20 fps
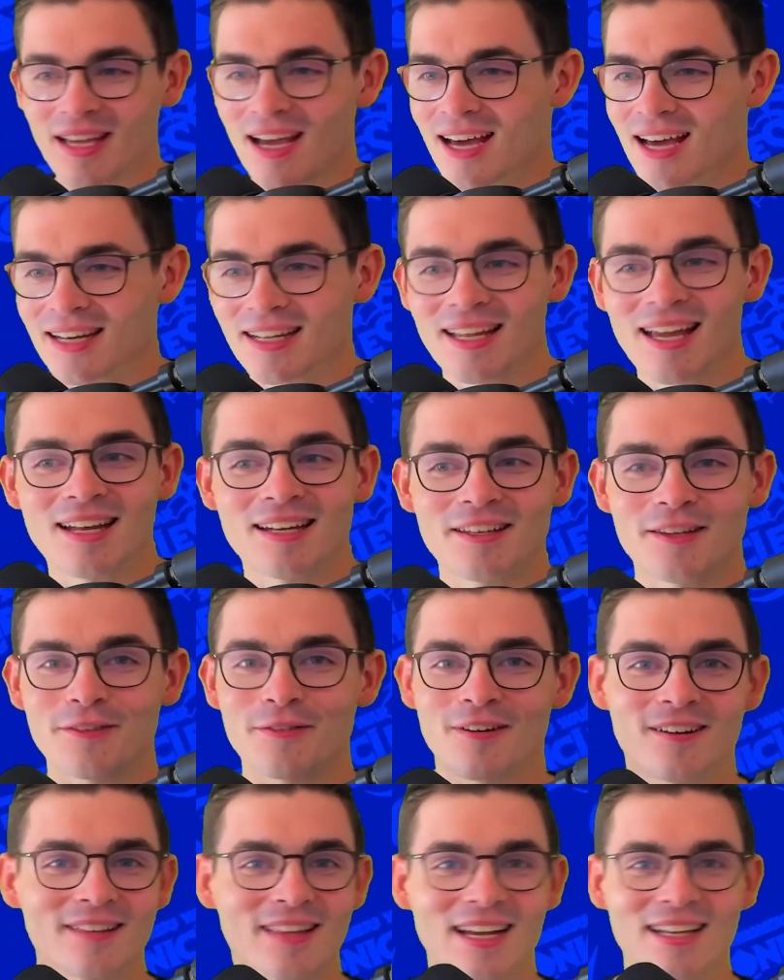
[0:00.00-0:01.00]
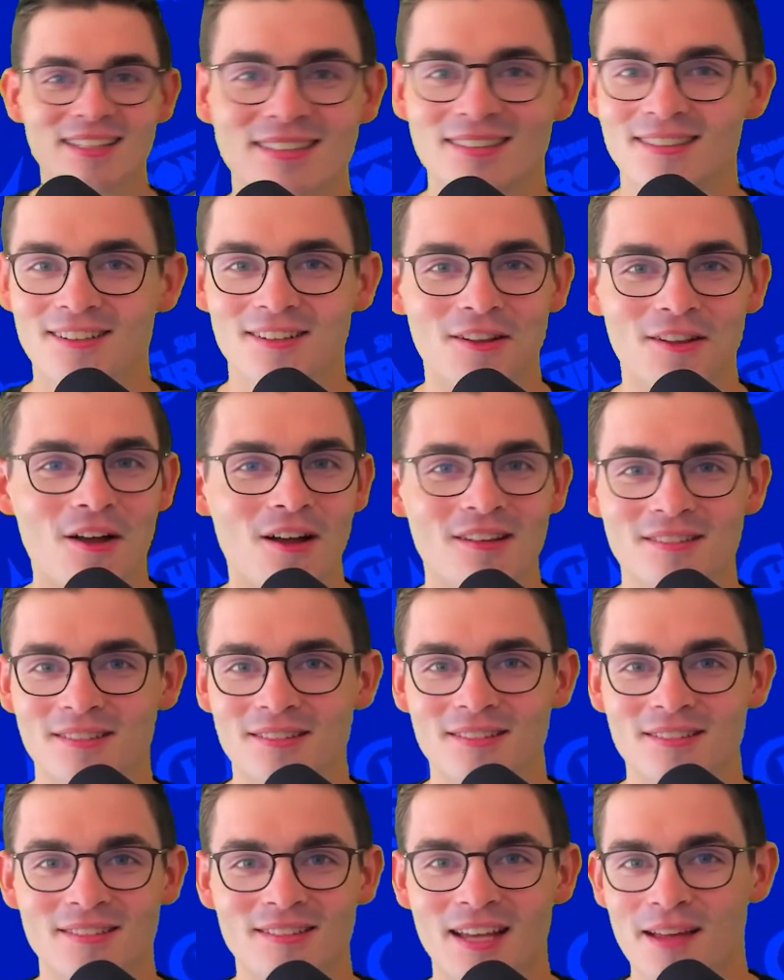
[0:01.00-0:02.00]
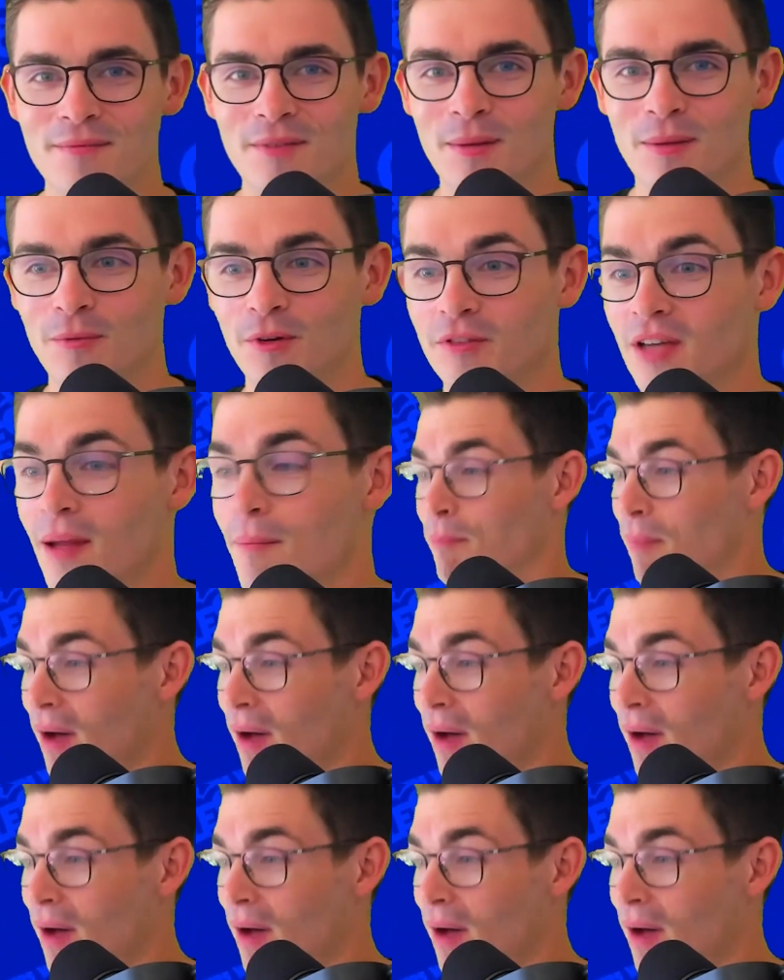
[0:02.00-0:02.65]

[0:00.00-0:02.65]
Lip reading: yada yada, you've heard that clause the same number of times,